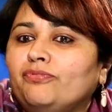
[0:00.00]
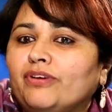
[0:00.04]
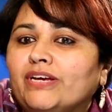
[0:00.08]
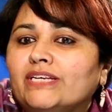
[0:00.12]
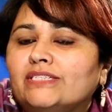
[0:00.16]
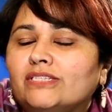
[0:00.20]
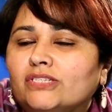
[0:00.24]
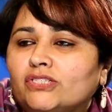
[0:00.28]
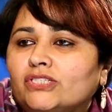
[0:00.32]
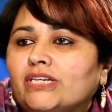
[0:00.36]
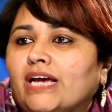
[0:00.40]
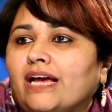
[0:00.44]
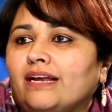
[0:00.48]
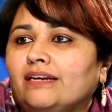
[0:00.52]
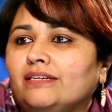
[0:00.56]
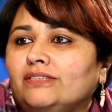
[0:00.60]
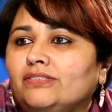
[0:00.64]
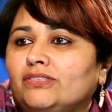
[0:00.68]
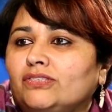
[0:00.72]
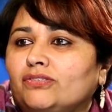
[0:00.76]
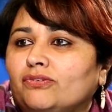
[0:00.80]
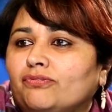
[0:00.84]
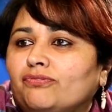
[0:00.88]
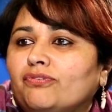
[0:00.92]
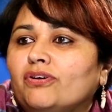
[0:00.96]
face a
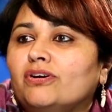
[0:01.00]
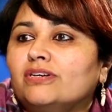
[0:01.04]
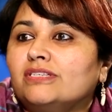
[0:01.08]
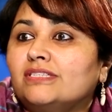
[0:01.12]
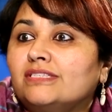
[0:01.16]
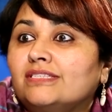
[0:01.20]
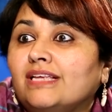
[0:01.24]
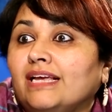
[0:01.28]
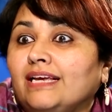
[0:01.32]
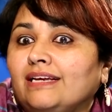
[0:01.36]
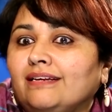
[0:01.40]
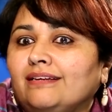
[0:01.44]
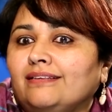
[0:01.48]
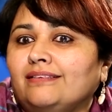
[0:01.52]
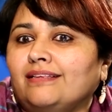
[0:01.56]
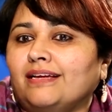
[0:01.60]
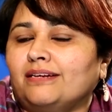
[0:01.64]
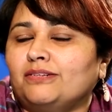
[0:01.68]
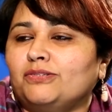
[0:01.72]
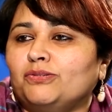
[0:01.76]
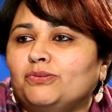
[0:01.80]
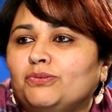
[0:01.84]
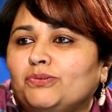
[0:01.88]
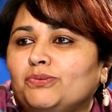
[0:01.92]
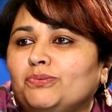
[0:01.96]
challenge, the first thing
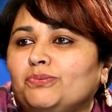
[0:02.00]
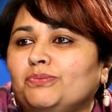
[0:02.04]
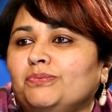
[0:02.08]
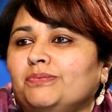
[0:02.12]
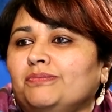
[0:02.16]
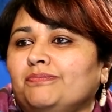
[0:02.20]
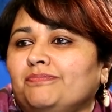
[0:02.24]
that you do?